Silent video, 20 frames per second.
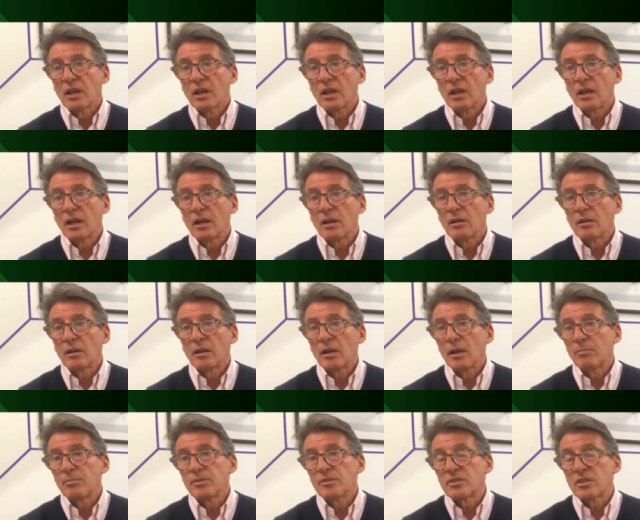uh,
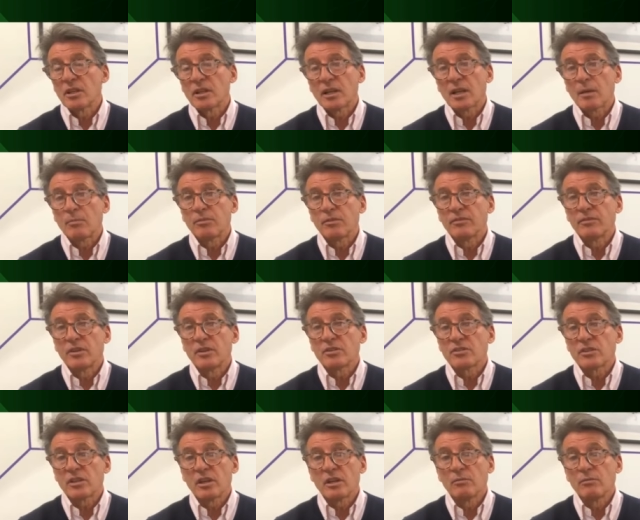up until a couple of
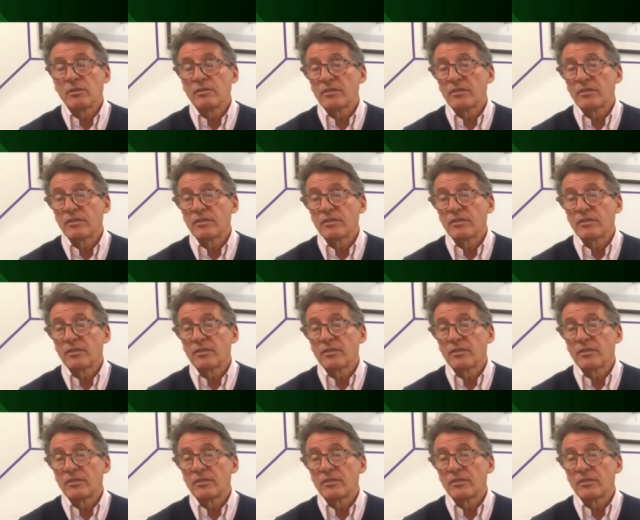years ago.